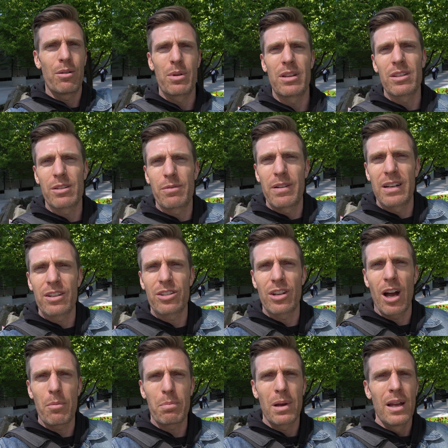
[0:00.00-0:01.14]
We just finished
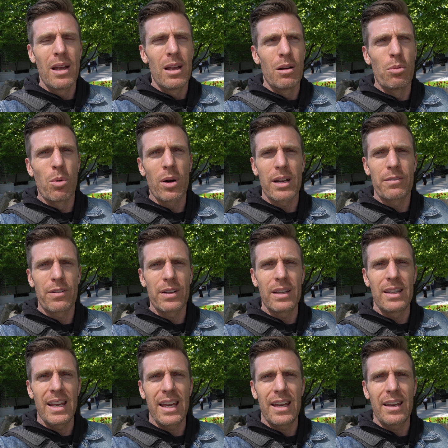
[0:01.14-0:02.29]
up working for the
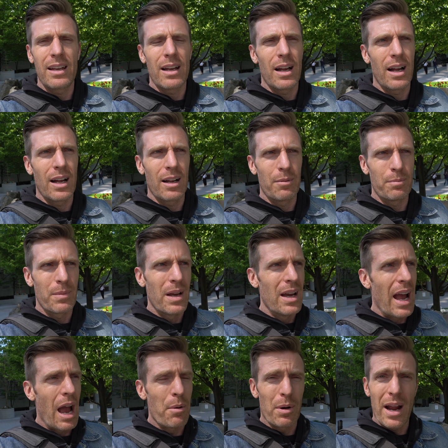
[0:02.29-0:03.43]
day
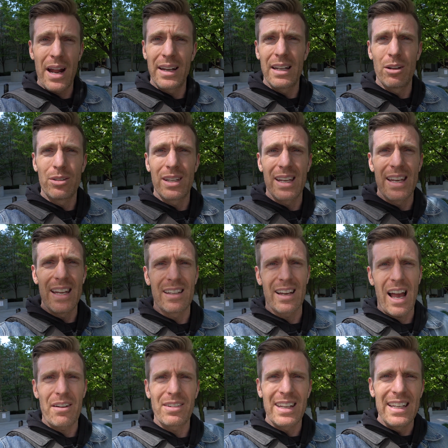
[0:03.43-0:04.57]
and we're heading out to eat. I
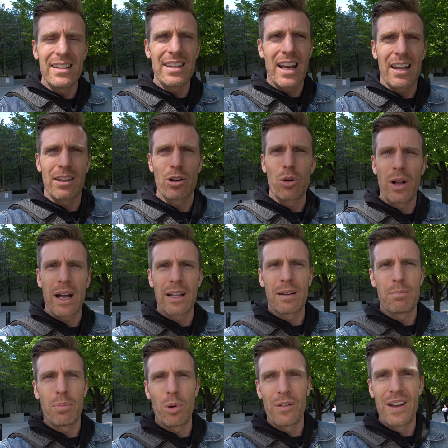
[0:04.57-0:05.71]
haven't eaten yet. Nicole had a
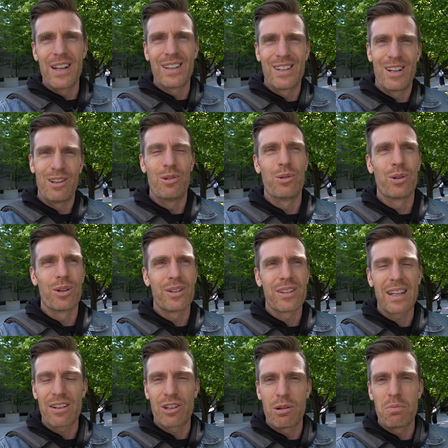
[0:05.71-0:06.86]
bowl of instant noodles
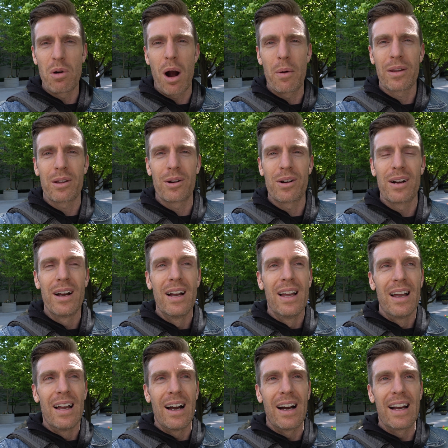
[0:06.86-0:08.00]
that she brought with her
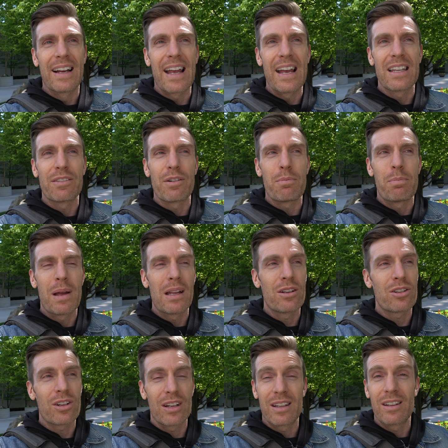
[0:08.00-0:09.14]
in case of a
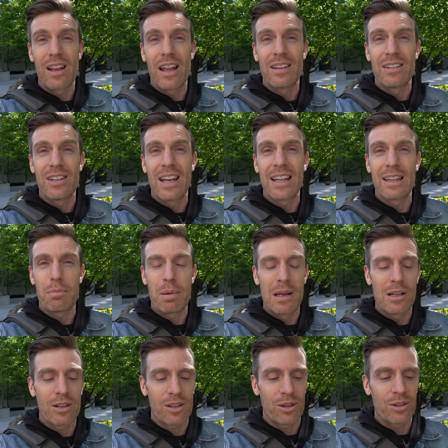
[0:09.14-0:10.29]
pinch, and she hit the
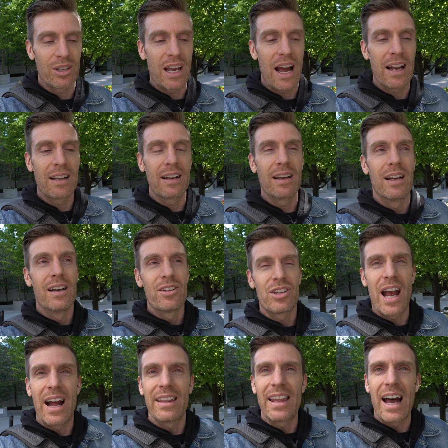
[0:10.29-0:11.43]
pinch, so she had
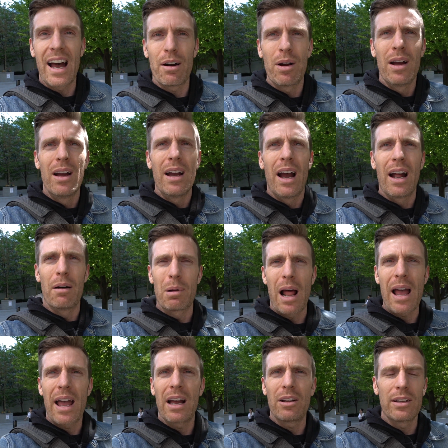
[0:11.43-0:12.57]
that, but
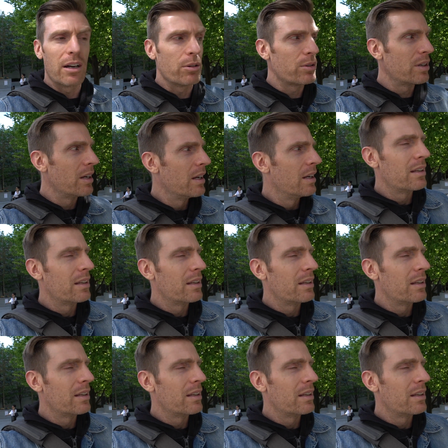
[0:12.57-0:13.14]
I held out.